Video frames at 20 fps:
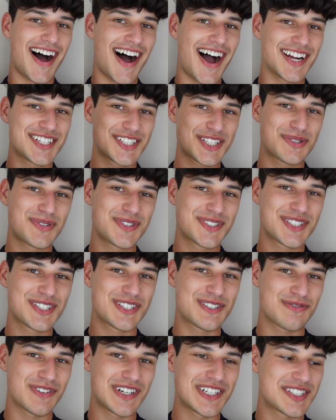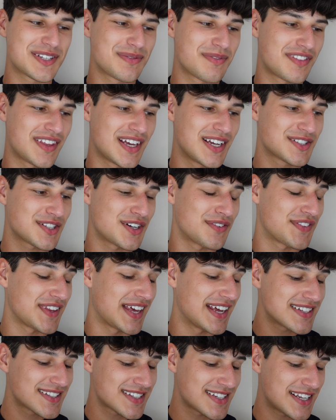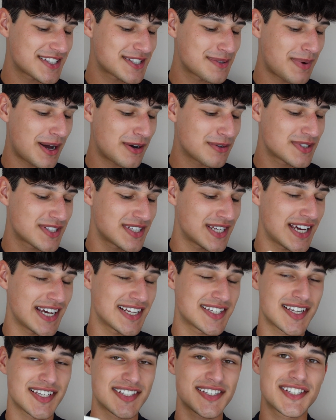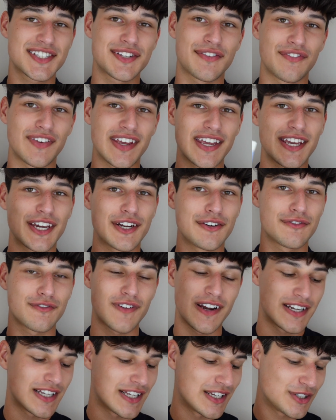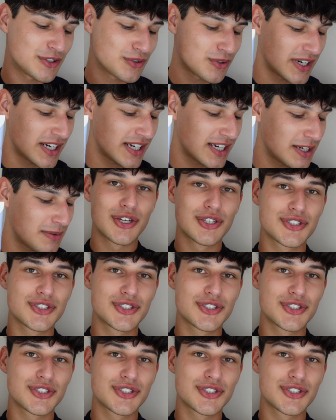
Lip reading: I just wanted to read some things off the internet about it. It says it's a vegan friendly cream.